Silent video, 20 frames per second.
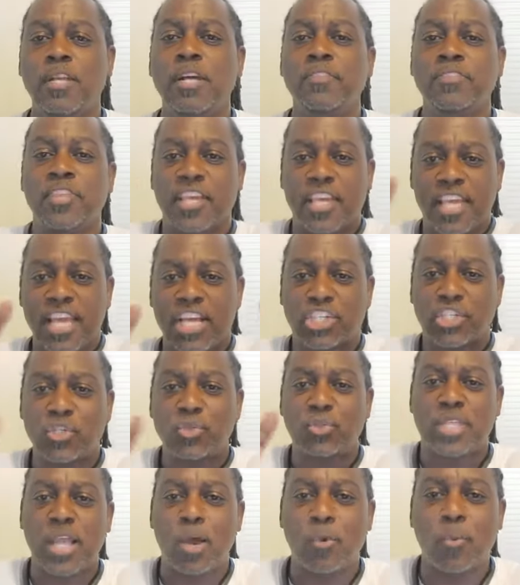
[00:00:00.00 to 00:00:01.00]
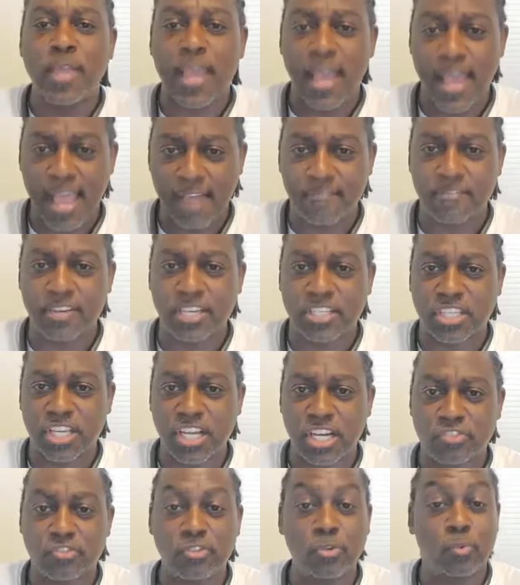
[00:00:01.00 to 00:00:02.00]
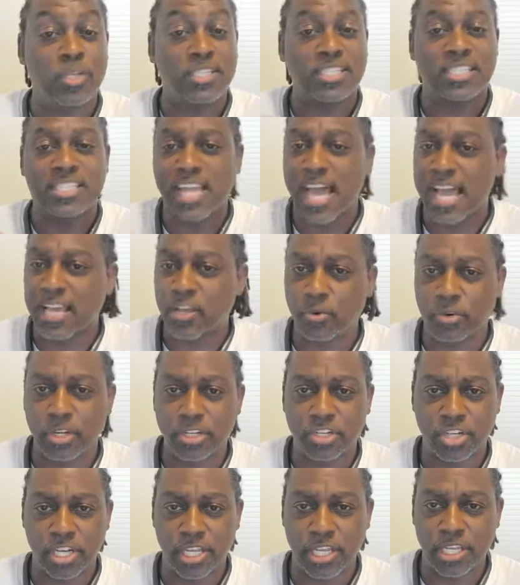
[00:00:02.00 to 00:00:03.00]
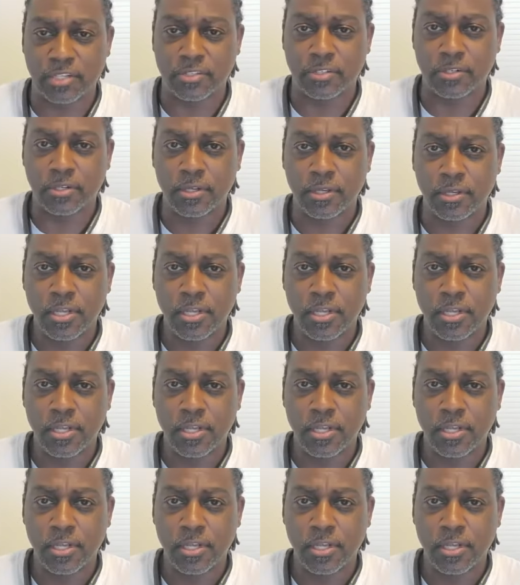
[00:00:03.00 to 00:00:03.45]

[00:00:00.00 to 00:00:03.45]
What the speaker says: The issues that we have in this country is not going to change.